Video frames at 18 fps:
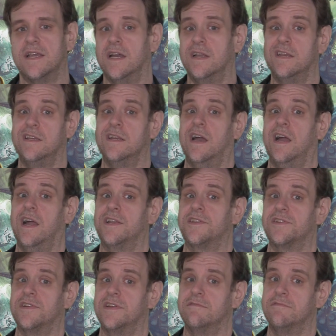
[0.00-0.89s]
I didn't
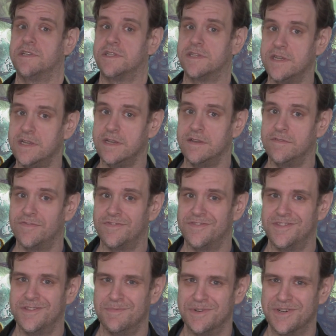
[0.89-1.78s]
actually
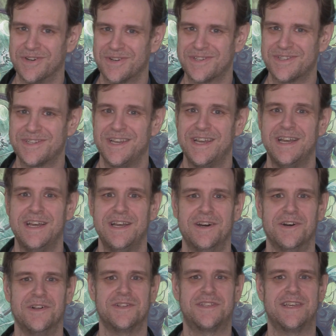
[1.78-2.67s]
receive the books
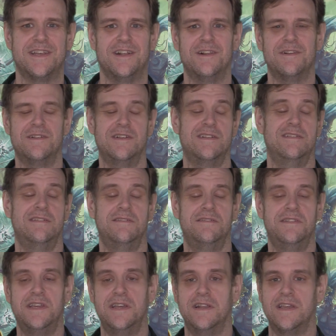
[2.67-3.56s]
until
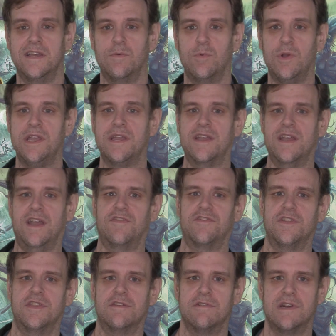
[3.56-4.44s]
nearly a week
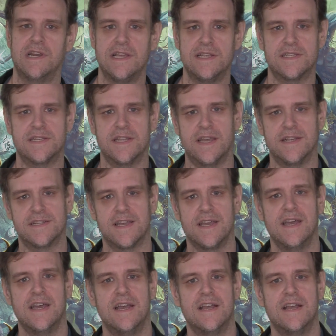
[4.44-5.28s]
after the release date.